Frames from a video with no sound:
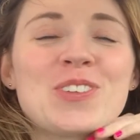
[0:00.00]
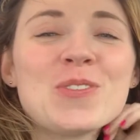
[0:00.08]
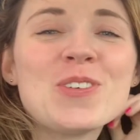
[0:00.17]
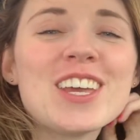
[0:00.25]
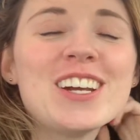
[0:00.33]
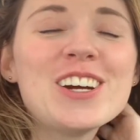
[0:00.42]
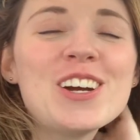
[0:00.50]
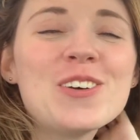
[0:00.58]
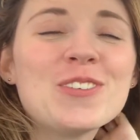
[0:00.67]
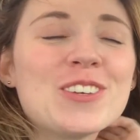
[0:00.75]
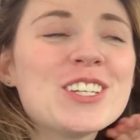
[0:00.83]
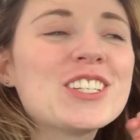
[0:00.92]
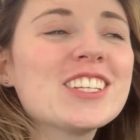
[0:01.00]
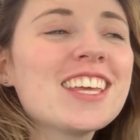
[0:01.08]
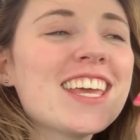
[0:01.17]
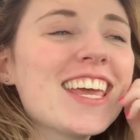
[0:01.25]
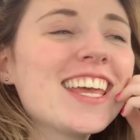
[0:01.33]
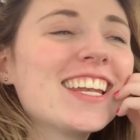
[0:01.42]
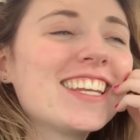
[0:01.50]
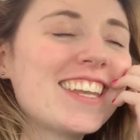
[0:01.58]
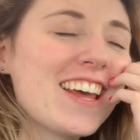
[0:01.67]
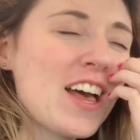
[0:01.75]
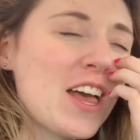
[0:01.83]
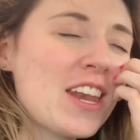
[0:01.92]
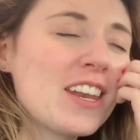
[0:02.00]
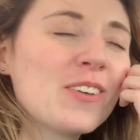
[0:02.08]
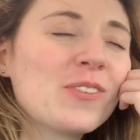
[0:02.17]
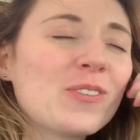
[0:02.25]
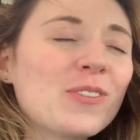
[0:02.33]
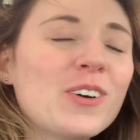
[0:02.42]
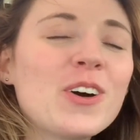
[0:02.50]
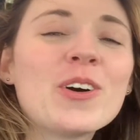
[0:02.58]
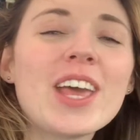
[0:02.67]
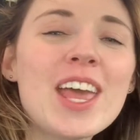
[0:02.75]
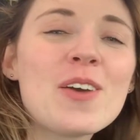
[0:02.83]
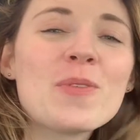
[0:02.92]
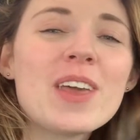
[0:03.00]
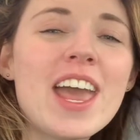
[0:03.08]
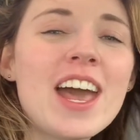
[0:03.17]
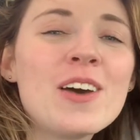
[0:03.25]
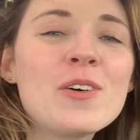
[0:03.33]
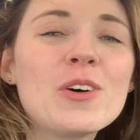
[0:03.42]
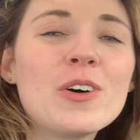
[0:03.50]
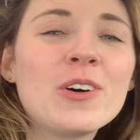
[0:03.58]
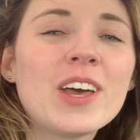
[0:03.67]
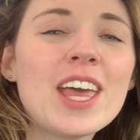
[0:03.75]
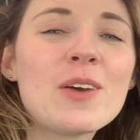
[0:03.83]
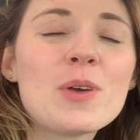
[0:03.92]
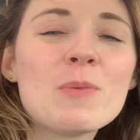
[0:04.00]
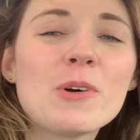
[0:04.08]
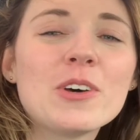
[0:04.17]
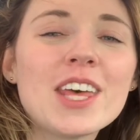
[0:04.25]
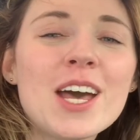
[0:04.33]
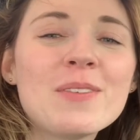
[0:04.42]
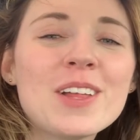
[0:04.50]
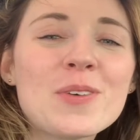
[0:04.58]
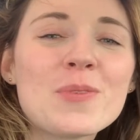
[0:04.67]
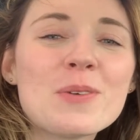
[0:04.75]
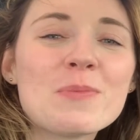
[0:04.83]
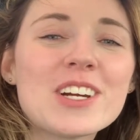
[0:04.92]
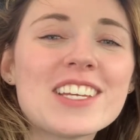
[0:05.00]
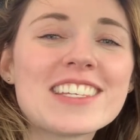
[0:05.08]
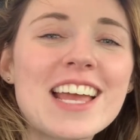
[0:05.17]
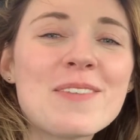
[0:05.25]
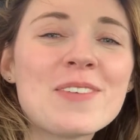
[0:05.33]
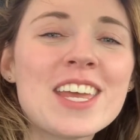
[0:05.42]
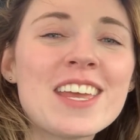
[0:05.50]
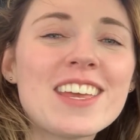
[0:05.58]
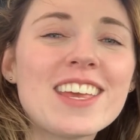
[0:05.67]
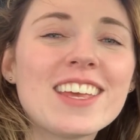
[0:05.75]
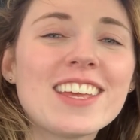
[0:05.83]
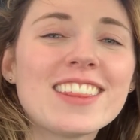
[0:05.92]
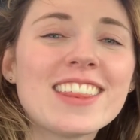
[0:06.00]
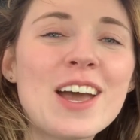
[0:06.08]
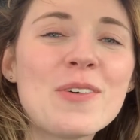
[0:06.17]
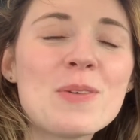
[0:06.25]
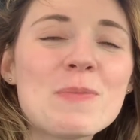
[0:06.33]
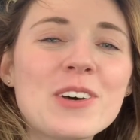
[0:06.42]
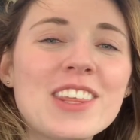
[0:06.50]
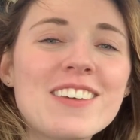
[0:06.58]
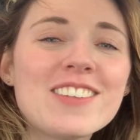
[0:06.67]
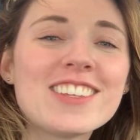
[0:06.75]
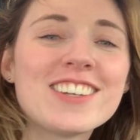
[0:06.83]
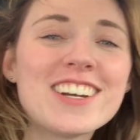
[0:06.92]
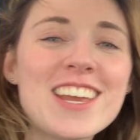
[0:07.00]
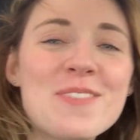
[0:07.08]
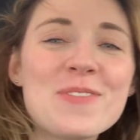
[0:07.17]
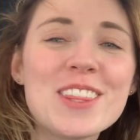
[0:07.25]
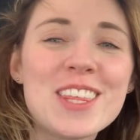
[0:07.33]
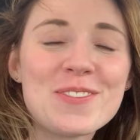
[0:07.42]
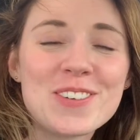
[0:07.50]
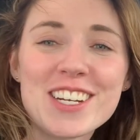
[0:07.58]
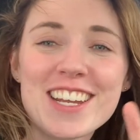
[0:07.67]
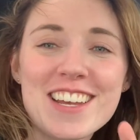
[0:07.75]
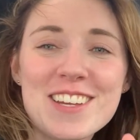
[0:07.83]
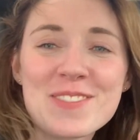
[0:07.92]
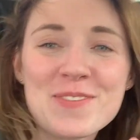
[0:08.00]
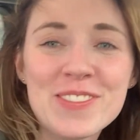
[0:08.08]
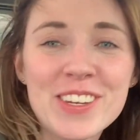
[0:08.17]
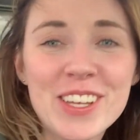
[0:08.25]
We are officially done. We both have like one more assignment that we both have to turn in, but then we're done.